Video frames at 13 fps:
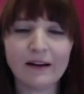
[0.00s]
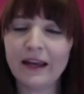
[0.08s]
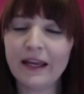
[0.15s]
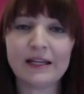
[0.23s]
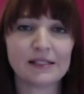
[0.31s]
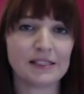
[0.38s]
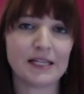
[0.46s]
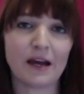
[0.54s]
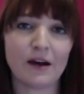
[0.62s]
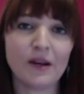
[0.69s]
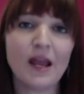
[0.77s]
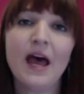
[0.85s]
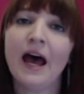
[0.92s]
hands
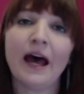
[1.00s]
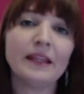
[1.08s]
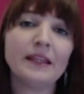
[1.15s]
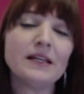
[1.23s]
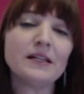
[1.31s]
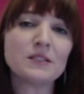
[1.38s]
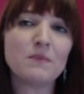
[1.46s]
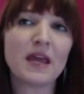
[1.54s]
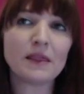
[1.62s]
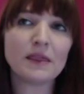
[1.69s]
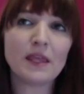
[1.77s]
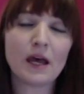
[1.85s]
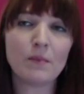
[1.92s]
down. I think it's
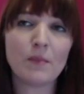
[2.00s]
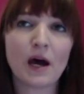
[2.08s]
made them,